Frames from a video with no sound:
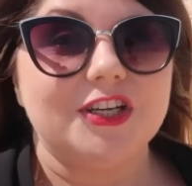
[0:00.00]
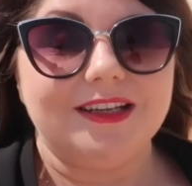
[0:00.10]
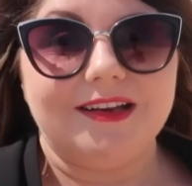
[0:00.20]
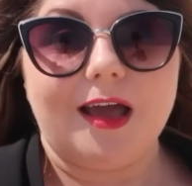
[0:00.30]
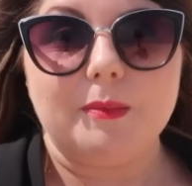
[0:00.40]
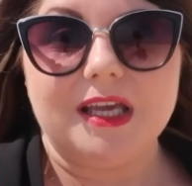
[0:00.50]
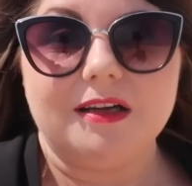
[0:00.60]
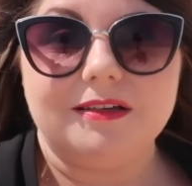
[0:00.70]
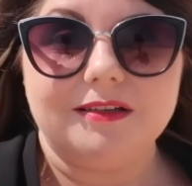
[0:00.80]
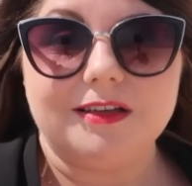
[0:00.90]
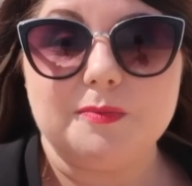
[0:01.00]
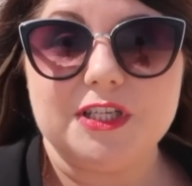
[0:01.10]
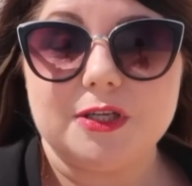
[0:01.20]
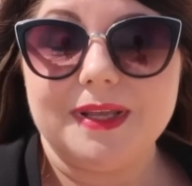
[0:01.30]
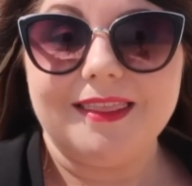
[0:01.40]
Jenny and Hamid are going to
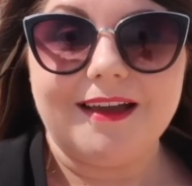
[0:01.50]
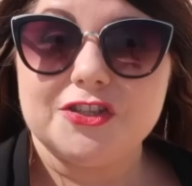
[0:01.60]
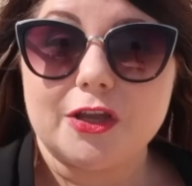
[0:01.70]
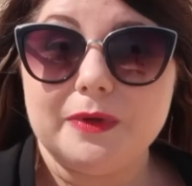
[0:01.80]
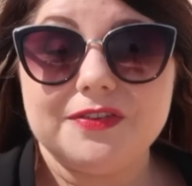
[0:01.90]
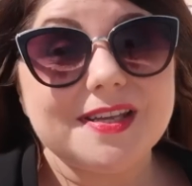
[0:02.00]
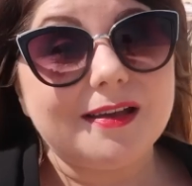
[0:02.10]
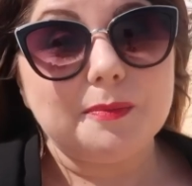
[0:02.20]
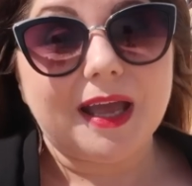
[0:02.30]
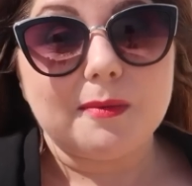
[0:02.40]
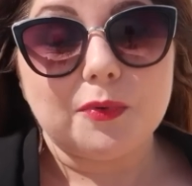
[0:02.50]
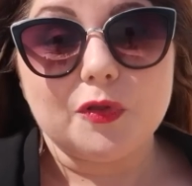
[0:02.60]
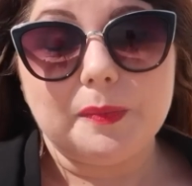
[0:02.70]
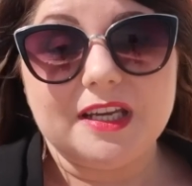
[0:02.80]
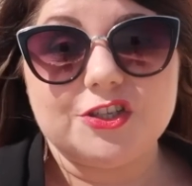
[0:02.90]
be doing that. So we have set up camp
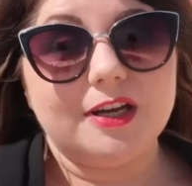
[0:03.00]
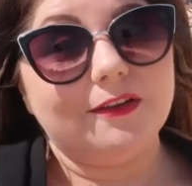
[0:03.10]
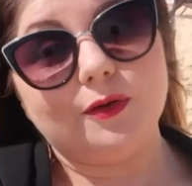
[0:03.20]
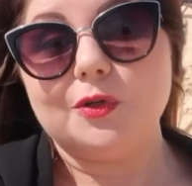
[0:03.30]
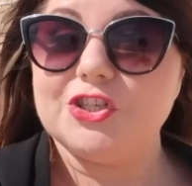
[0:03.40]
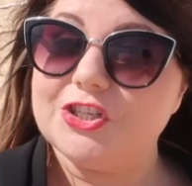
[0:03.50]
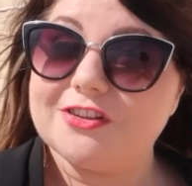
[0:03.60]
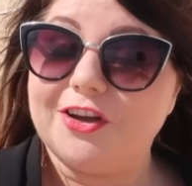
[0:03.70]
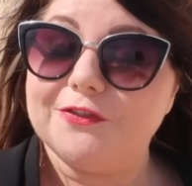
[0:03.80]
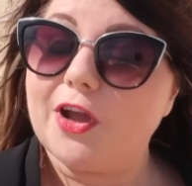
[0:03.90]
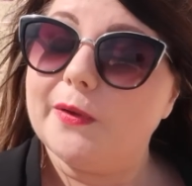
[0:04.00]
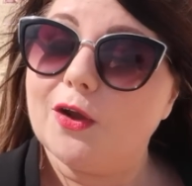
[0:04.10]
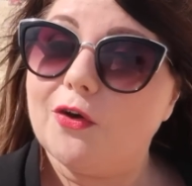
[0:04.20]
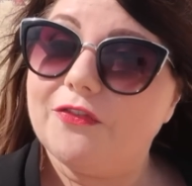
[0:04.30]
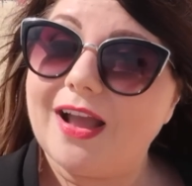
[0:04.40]
on the beach and everyone's just kind of
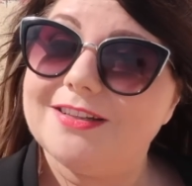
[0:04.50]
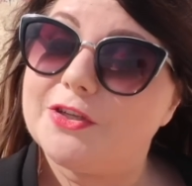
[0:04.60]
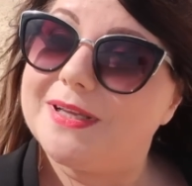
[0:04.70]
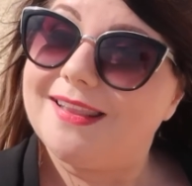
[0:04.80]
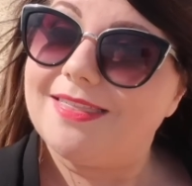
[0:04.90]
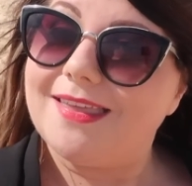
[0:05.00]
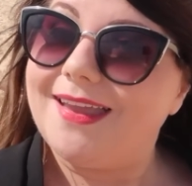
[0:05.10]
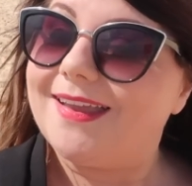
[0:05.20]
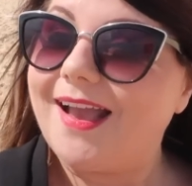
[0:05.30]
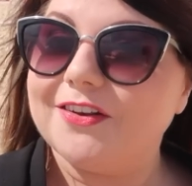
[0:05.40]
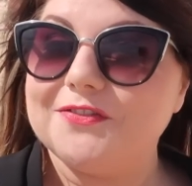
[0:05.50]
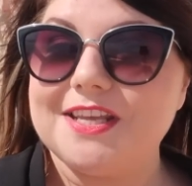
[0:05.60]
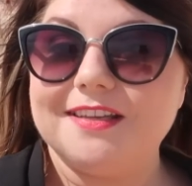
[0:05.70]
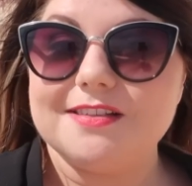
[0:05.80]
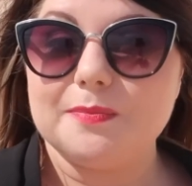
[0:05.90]
going off and doing their thing. And
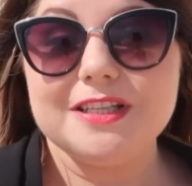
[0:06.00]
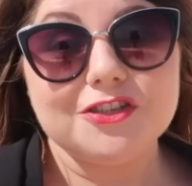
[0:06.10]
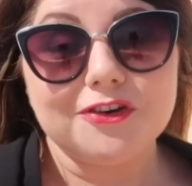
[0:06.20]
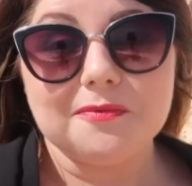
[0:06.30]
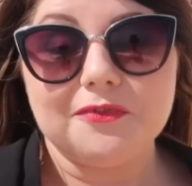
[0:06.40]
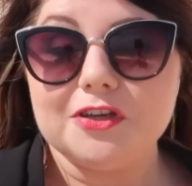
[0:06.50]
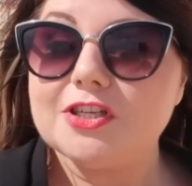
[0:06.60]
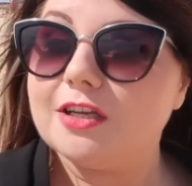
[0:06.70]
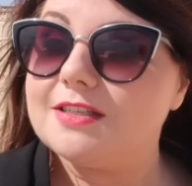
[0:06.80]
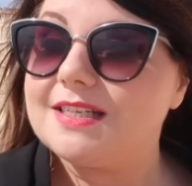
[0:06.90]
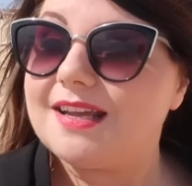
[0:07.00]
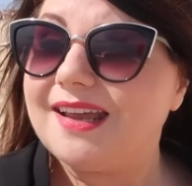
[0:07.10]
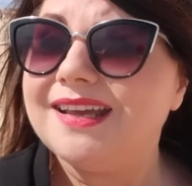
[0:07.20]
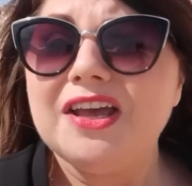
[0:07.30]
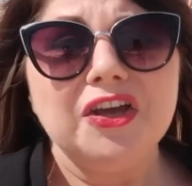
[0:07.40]
I've taken some Instagram photos
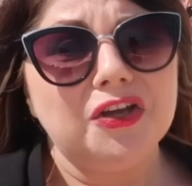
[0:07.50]
today.